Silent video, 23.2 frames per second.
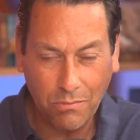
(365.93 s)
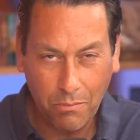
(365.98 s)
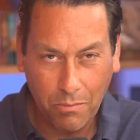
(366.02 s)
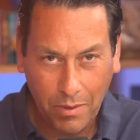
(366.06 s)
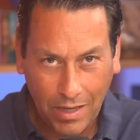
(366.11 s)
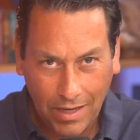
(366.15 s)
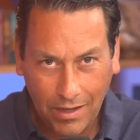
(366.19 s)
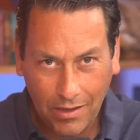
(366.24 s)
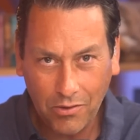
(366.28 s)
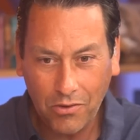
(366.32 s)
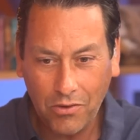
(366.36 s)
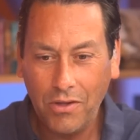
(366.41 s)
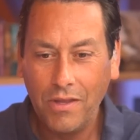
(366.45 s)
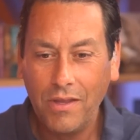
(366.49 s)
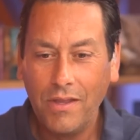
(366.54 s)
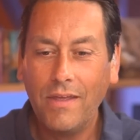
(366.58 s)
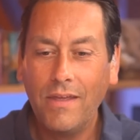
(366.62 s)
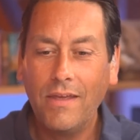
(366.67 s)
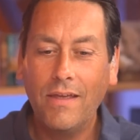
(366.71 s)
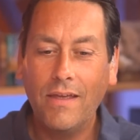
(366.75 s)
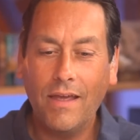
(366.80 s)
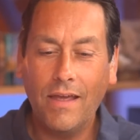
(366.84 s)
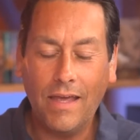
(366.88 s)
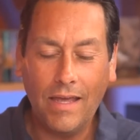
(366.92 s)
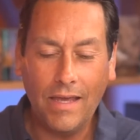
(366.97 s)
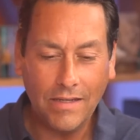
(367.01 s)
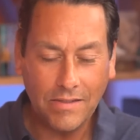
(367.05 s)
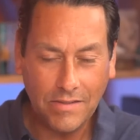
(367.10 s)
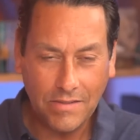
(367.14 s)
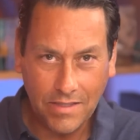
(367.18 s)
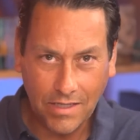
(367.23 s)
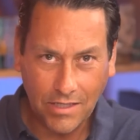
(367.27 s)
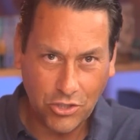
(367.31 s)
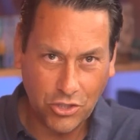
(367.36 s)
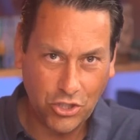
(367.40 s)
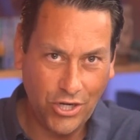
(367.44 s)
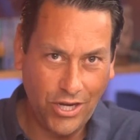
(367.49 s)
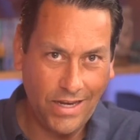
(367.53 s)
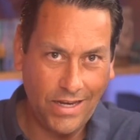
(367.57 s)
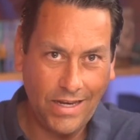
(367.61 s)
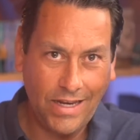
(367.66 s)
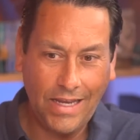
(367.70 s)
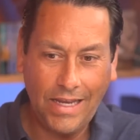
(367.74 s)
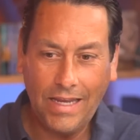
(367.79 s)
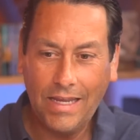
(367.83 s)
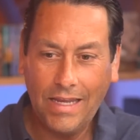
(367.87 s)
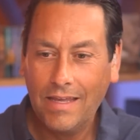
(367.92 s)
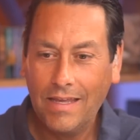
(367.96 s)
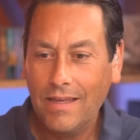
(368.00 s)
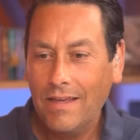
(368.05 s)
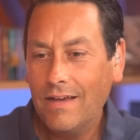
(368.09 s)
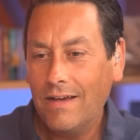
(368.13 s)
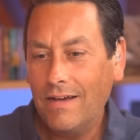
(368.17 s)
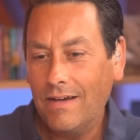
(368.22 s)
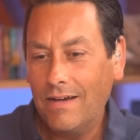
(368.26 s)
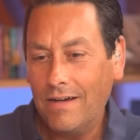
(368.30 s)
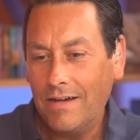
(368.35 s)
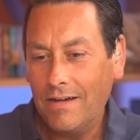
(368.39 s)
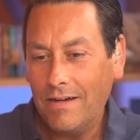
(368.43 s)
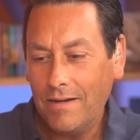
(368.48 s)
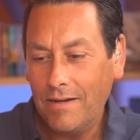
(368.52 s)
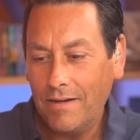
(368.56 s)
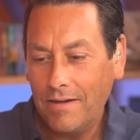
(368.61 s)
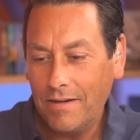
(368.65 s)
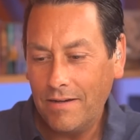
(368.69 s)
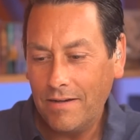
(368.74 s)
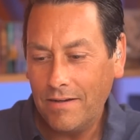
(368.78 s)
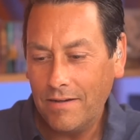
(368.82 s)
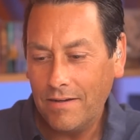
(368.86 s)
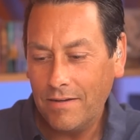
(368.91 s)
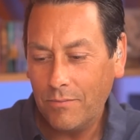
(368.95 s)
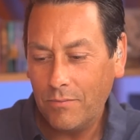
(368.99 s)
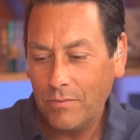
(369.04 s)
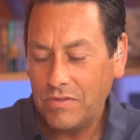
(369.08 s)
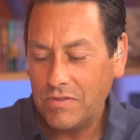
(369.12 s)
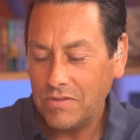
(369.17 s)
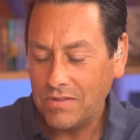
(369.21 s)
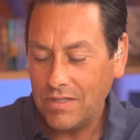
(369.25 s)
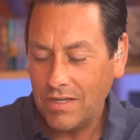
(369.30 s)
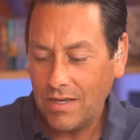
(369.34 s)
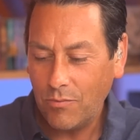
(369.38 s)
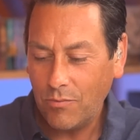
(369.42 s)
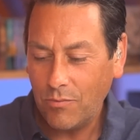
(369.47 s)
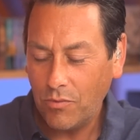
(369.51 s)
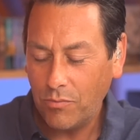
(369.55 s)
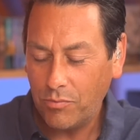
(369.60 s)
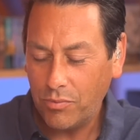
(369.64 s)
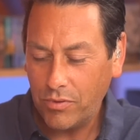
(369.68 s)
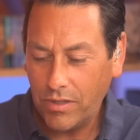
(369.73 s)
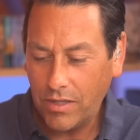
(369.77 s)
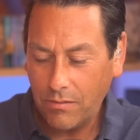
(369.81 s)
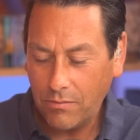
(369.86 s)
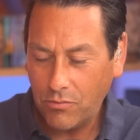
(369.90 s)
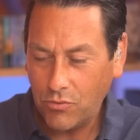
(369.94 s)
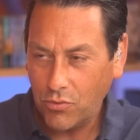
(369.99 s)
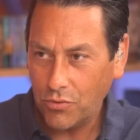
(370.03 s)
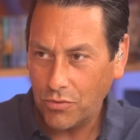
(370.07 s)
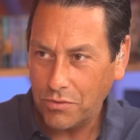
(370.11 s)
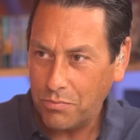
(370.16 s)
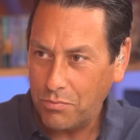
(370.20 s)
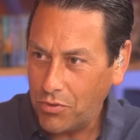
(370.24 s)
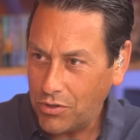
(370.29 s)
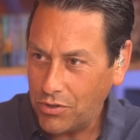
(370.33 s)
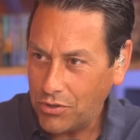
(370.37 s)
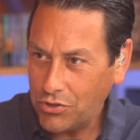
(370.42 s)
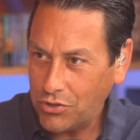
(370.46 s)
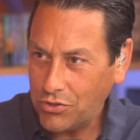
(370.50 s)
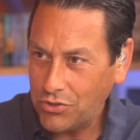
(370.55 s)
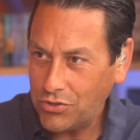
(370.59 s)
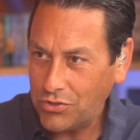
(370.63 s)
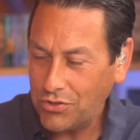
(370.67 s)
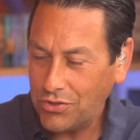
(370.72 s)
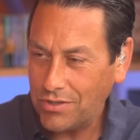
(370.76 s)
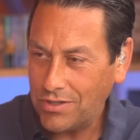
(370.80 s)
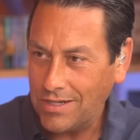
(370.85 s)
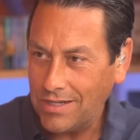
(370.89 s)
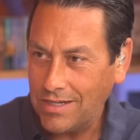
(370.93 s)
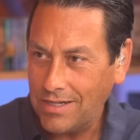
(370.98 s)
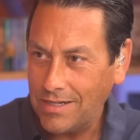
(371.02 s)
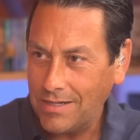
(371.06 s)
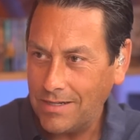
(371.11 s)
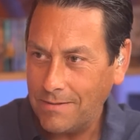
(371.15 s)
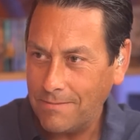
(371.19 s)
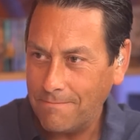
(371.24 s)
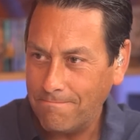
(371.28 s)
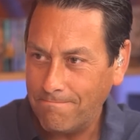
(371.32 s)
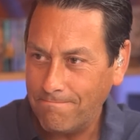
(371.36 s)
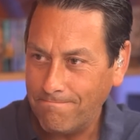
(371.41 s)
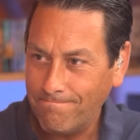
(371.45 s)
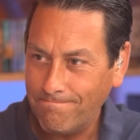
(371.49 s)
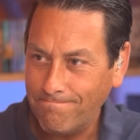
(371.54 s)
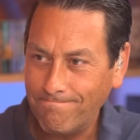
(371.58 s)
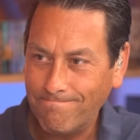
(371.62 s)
bale as dick cheney uh, what's his name who played George Bush? Um,